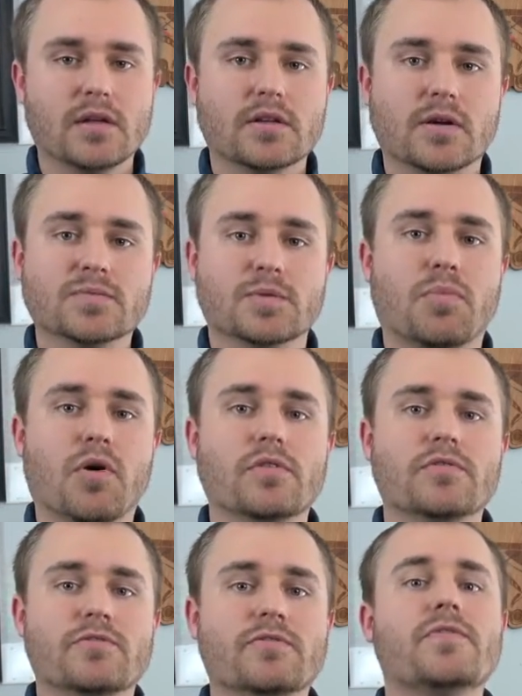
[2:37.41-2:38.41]
comes
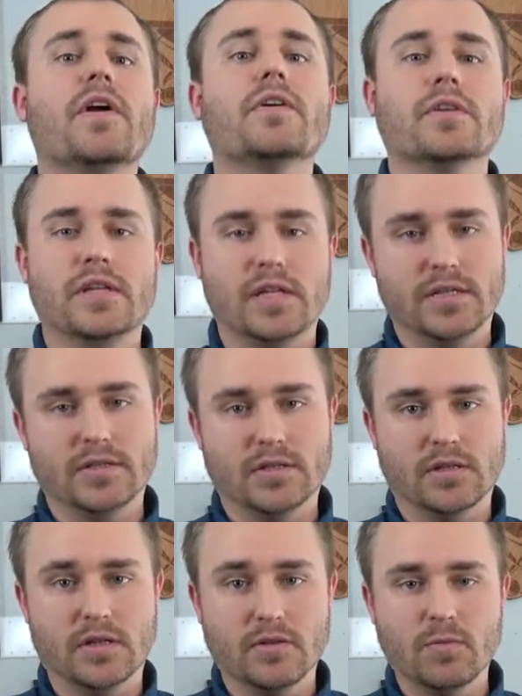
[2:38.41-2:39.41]
apart very
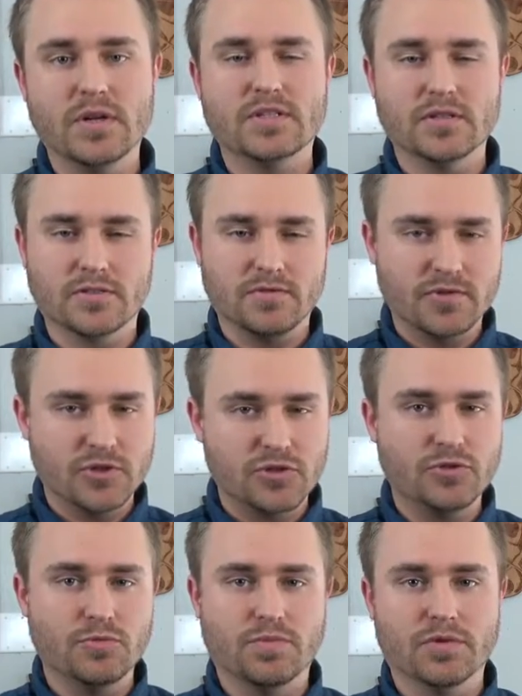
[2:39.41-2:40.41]
easily, which is
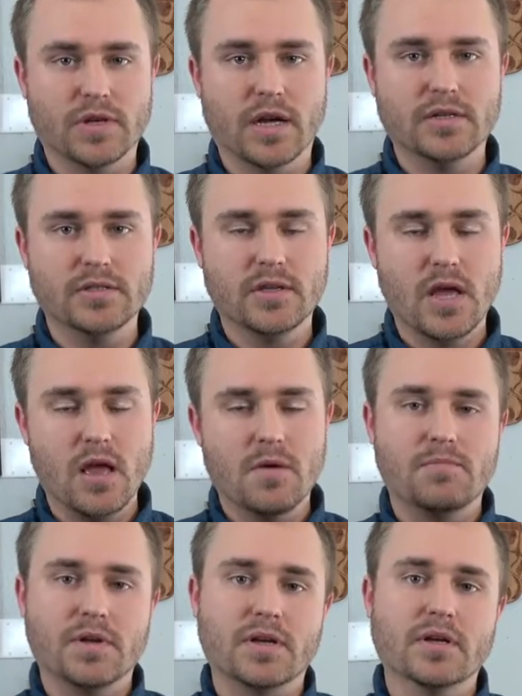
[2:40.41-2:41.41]
super nice
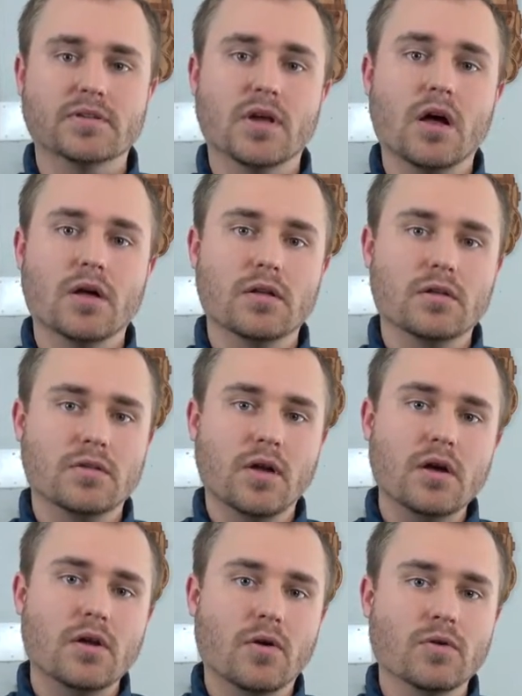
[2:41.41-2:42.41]
because
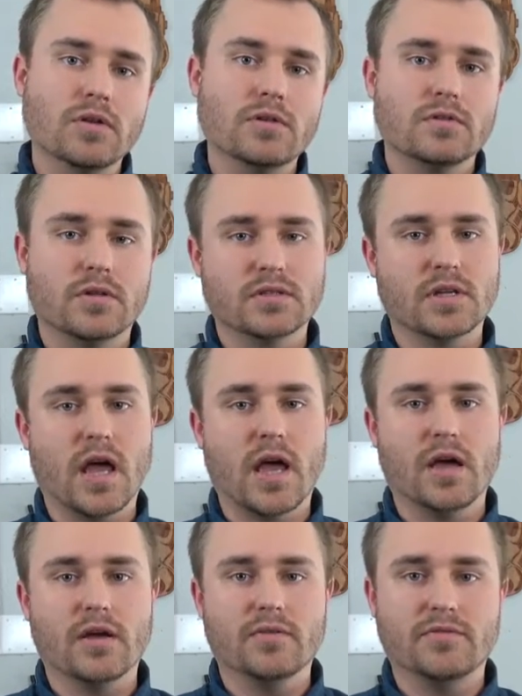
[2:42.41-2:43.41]
not only does it
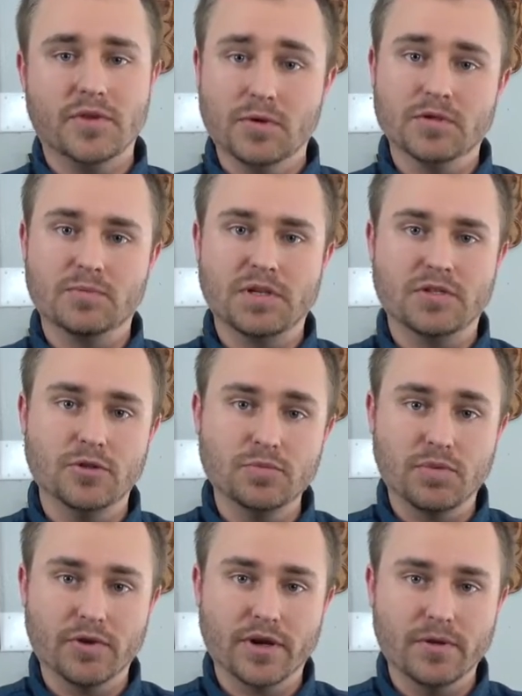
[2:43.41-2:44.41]
have USB
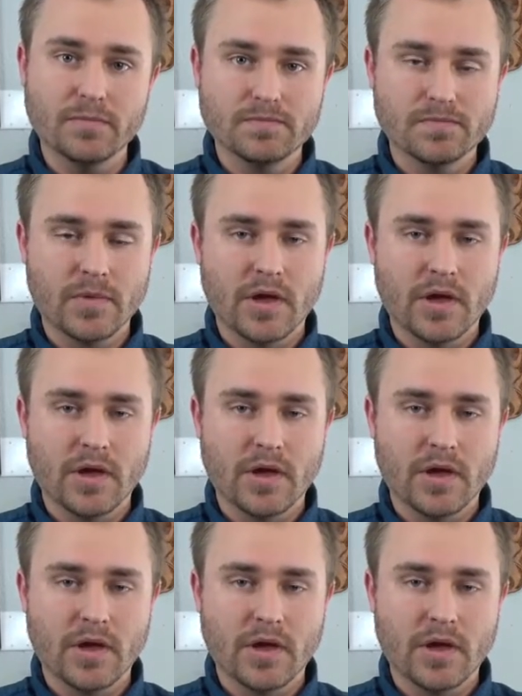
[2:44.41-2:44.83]
2.0